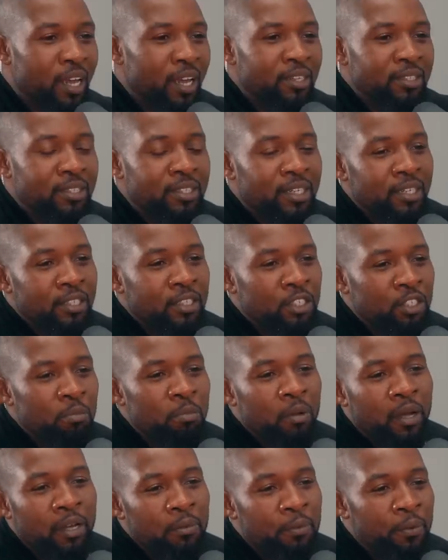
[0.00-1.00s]
getting it's, tissue
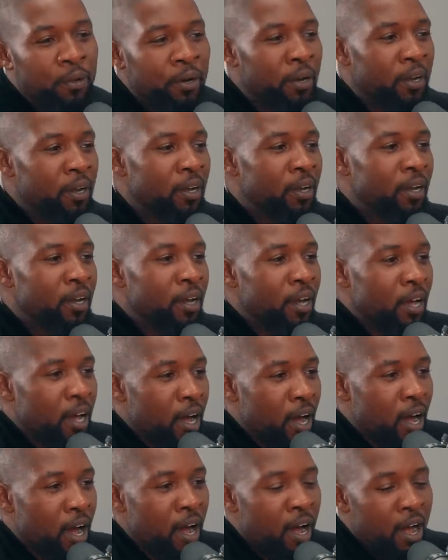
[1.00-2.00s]
paper,
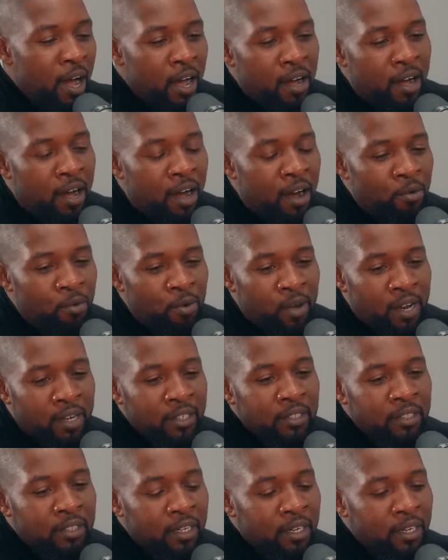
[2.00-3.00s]
I I went
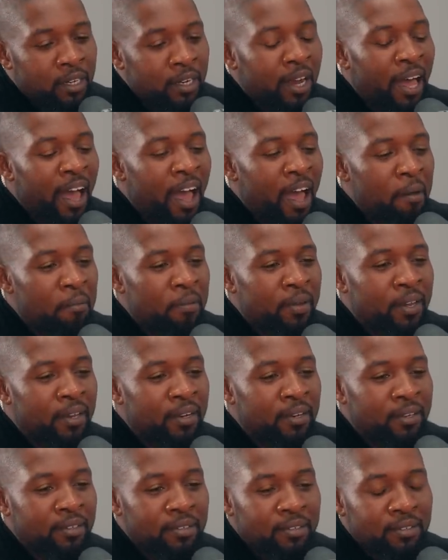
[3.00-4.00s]
into the lab
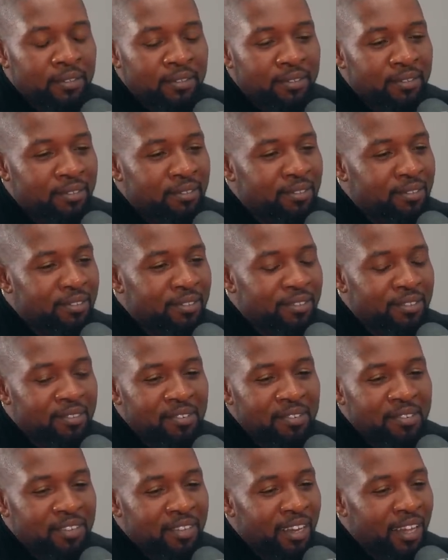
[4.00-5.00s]
and
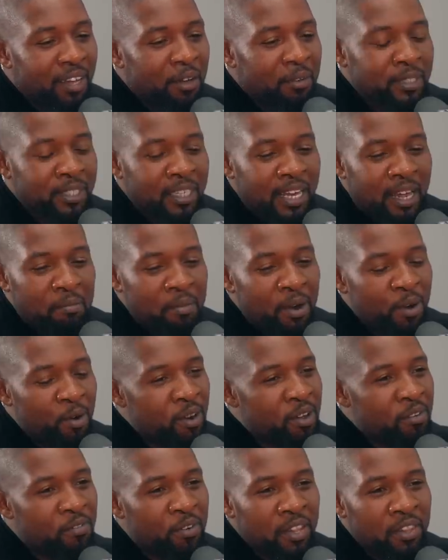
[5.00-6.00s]
it was like my
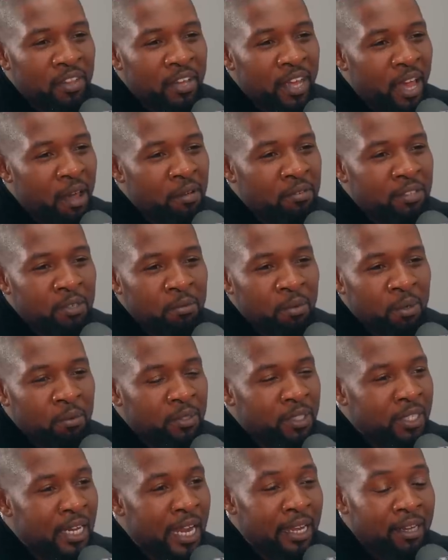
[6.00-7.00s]
grandfather came to me
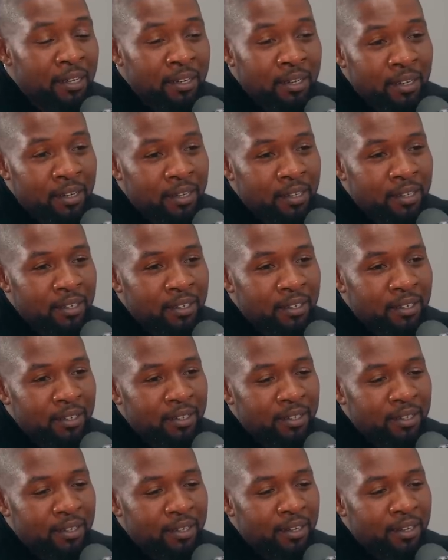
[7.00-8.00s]
and was like, "Look,
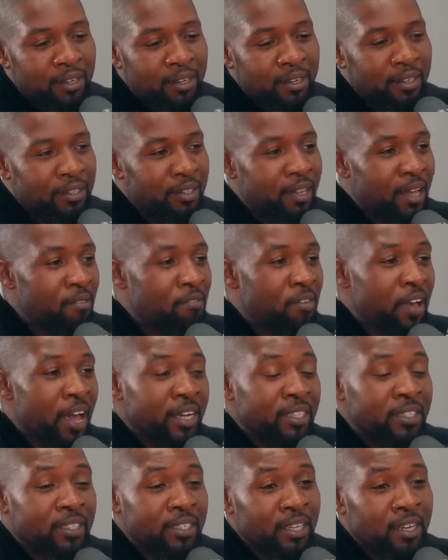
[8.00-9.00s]
that
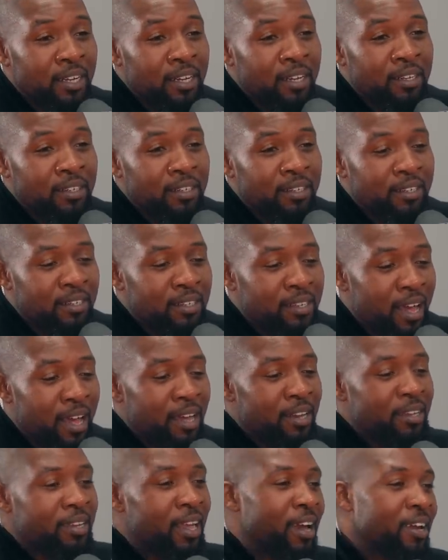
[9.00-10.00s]
vaccine,
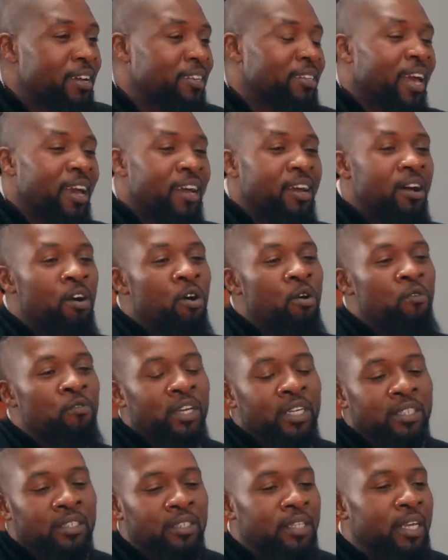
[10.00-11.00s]
that that that
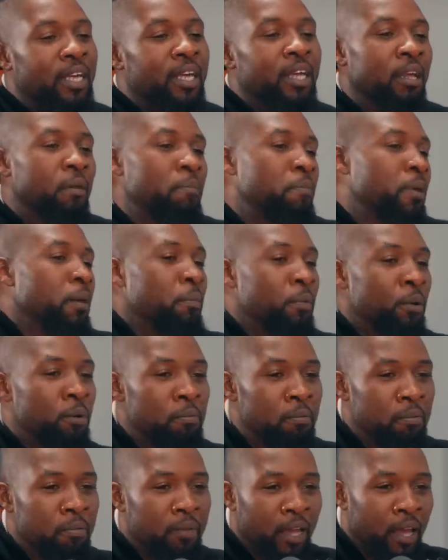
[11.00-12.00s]
COVID is killing
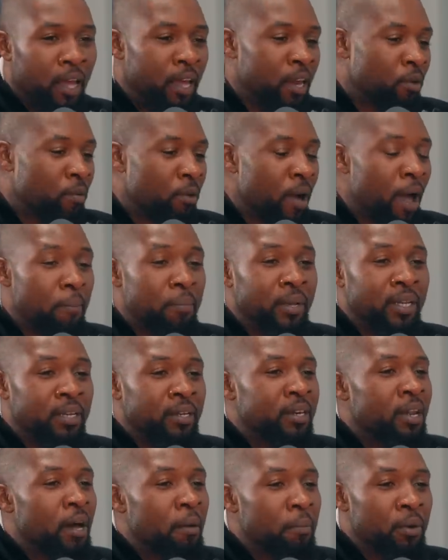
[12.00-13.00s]
people in a
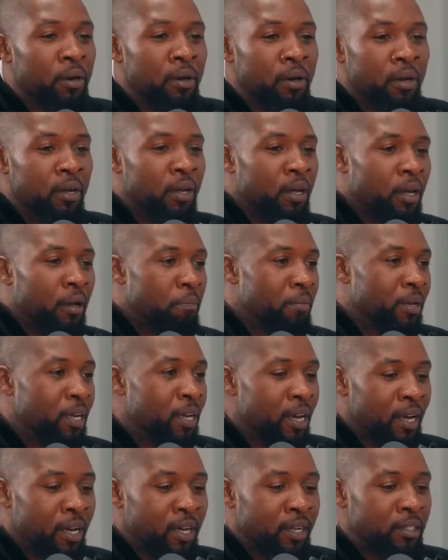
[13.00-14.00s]
rapid number mm-hmm.
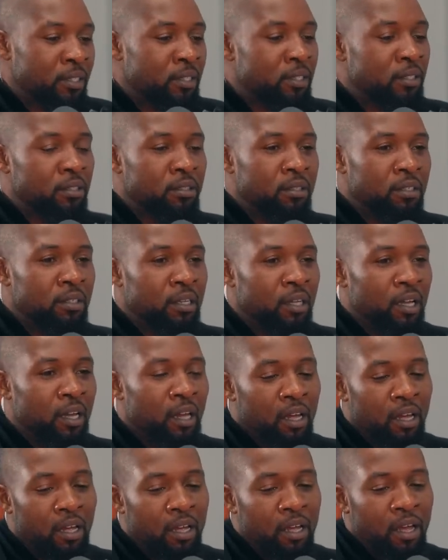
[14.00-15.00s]
because
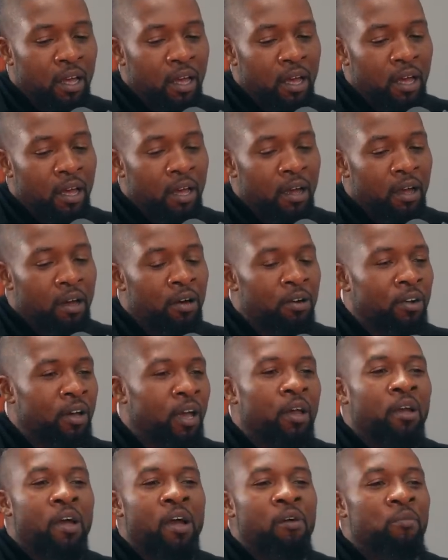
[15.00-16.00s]

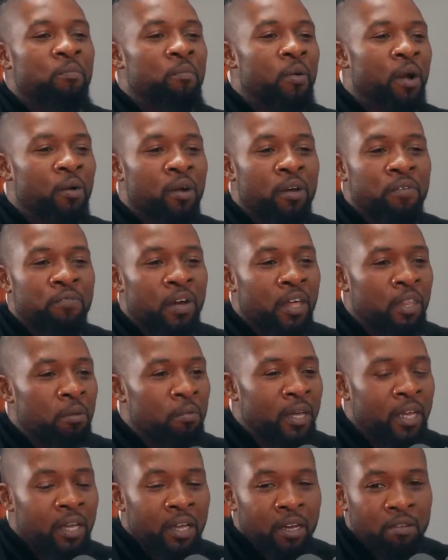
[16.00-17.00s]
okay, I, my grandfather
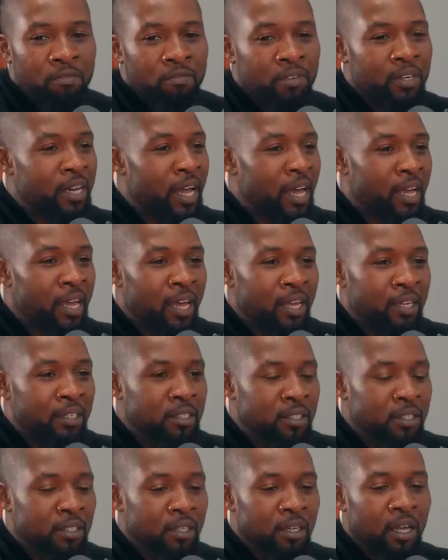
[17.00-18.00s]
been healing for
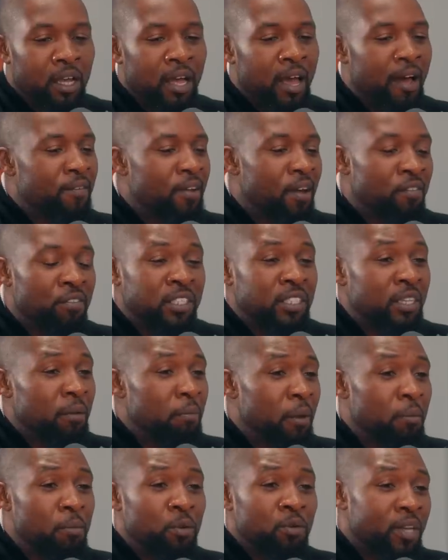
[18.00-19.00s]
decades. I've never
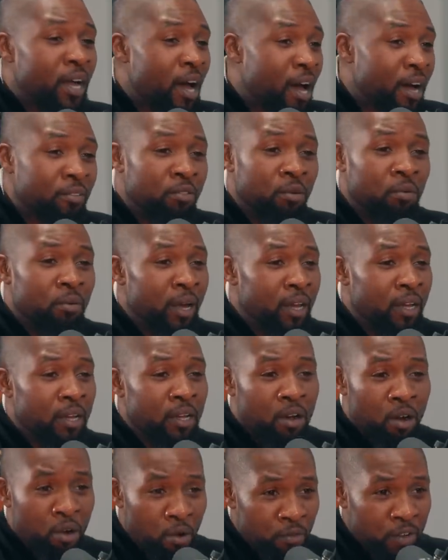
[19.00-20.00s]
seen people die the way
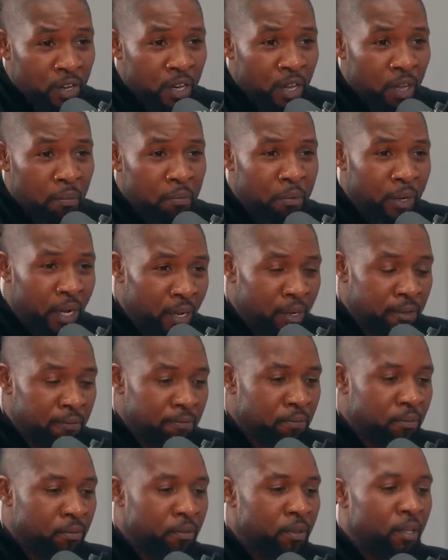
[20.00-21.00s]
COVID did, but right.
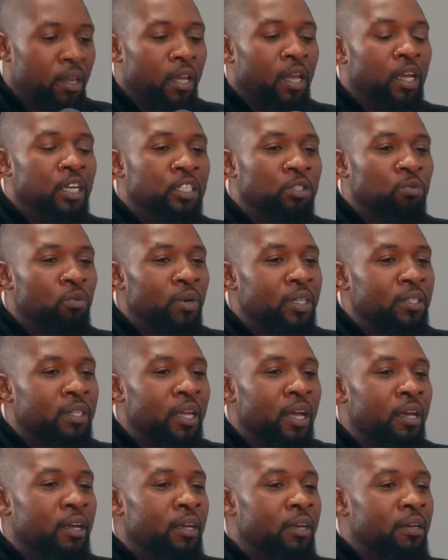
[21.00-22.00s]
it's what
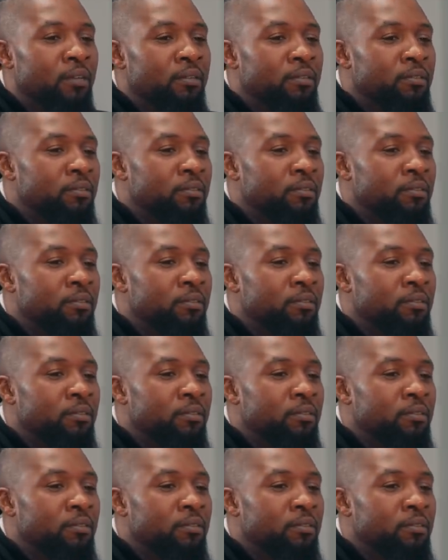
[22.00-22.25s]
they